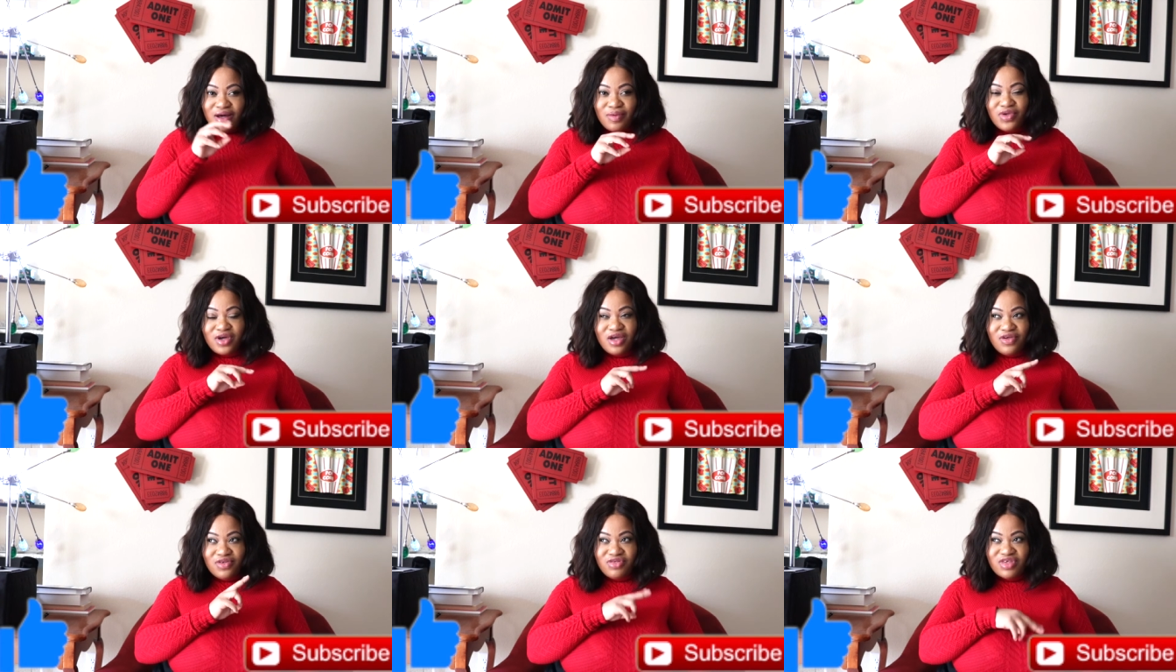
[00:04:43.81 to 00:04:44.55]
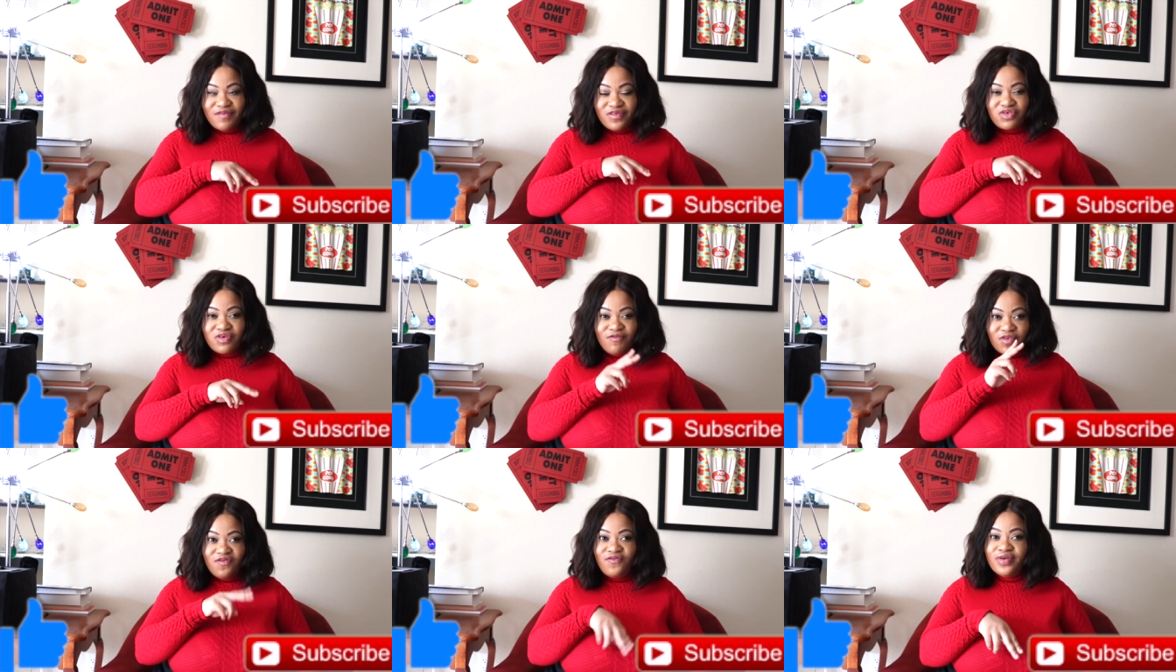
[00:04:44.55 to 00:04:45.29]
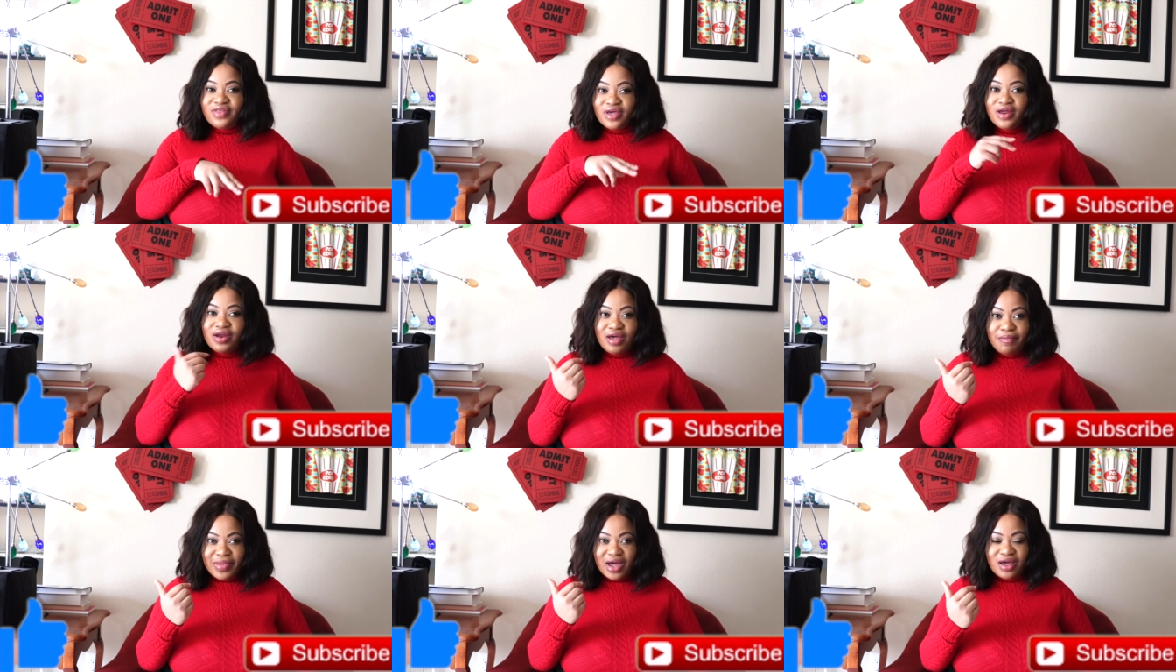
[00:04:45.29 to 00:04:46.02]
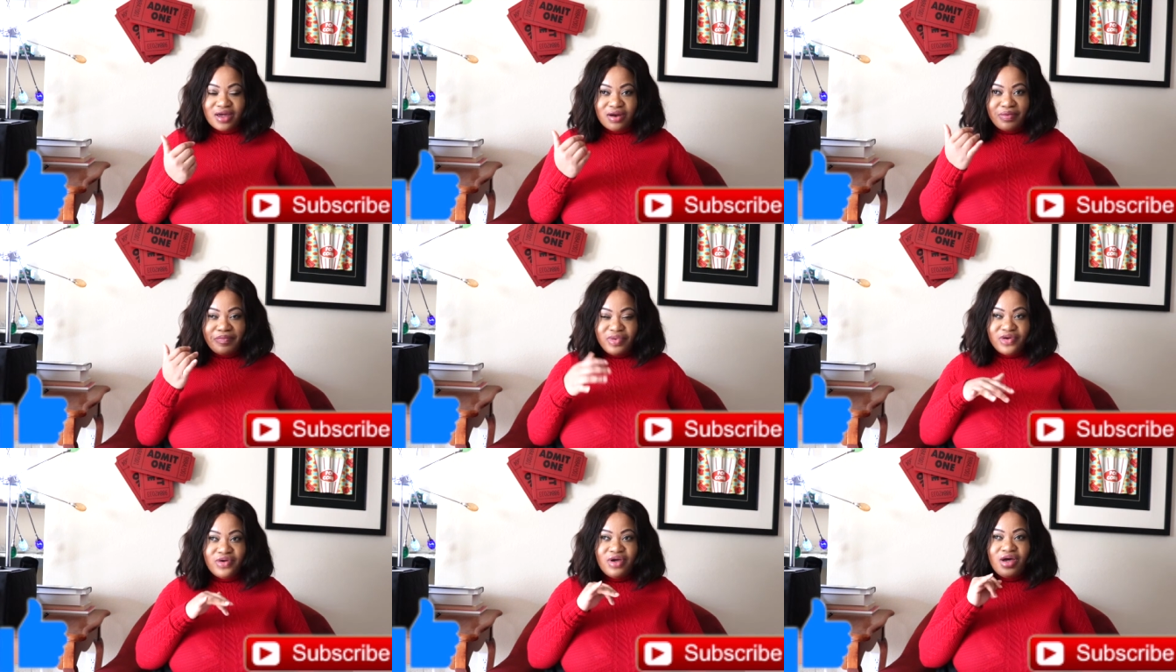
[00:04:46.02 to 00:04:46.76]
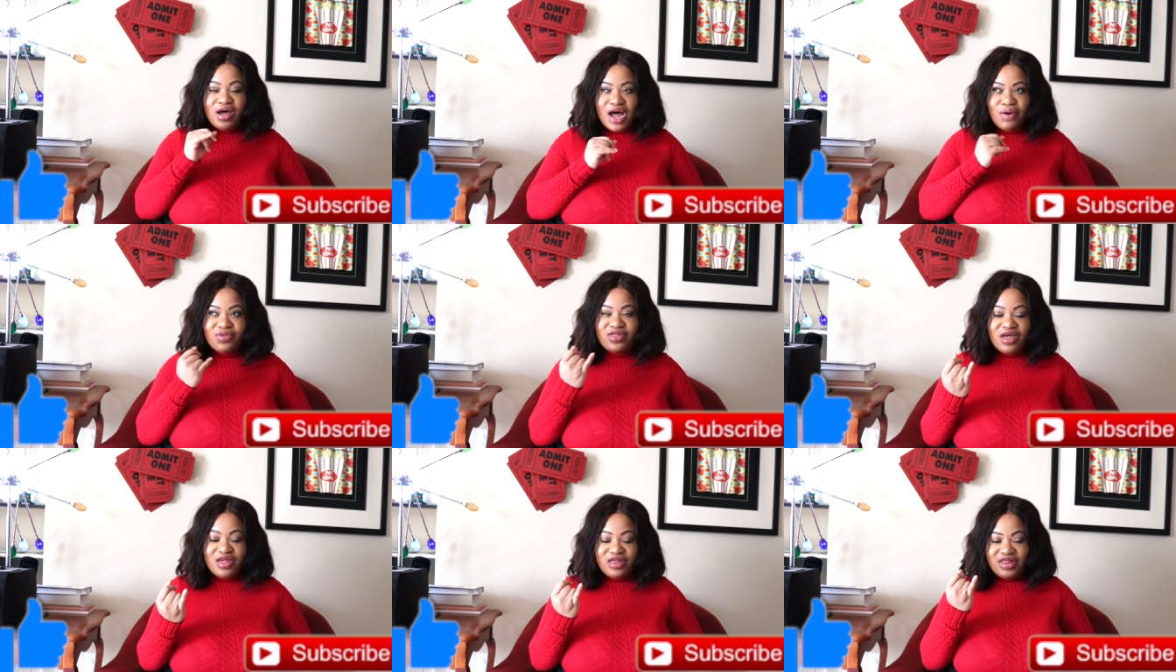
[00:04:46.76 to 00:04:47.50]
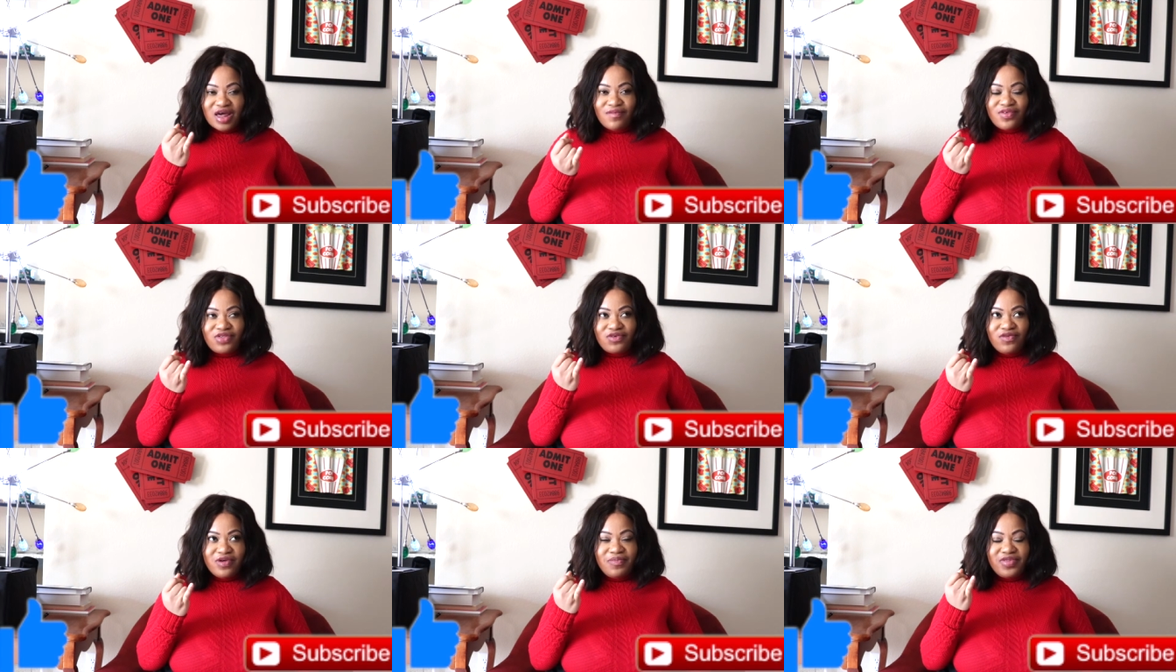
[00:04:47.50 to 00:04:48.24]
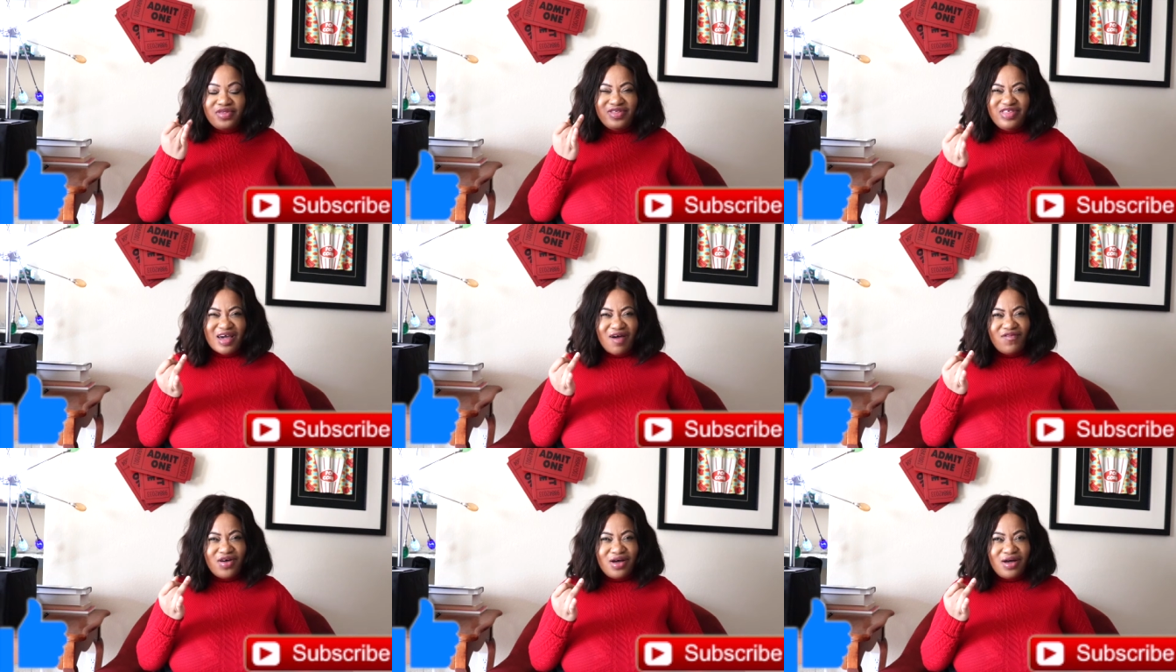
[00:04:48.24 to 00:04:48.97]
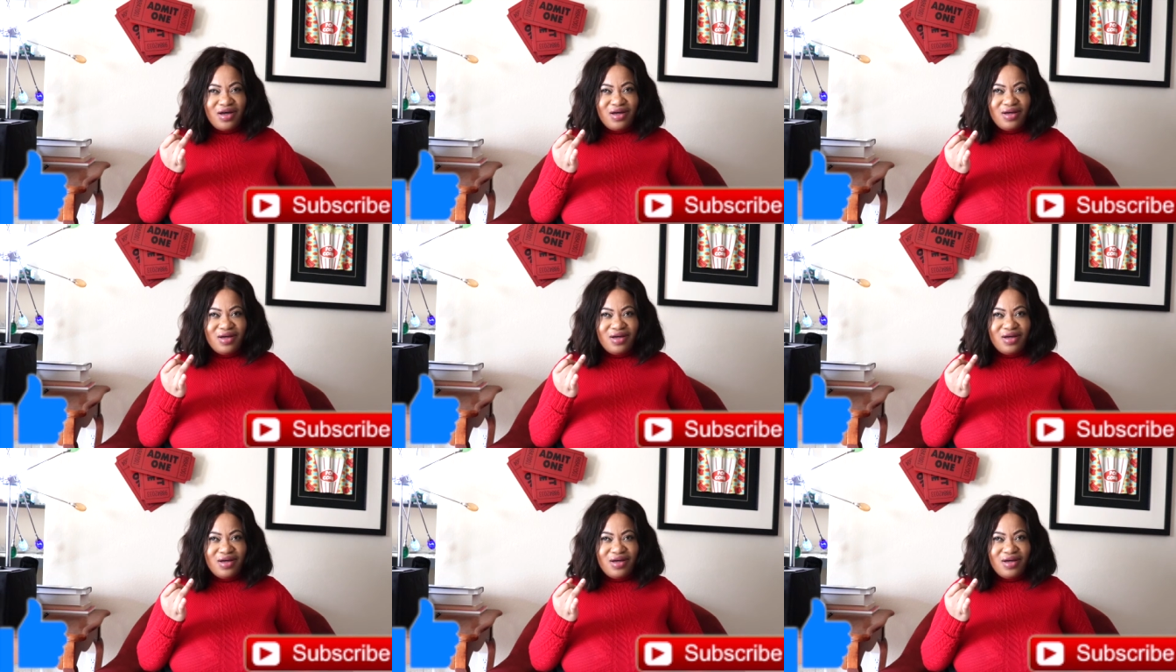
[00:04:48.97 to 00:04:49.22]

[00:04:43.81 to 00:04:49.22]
You can use JavaScript for front end and back end, but I would say JavaScript, Java,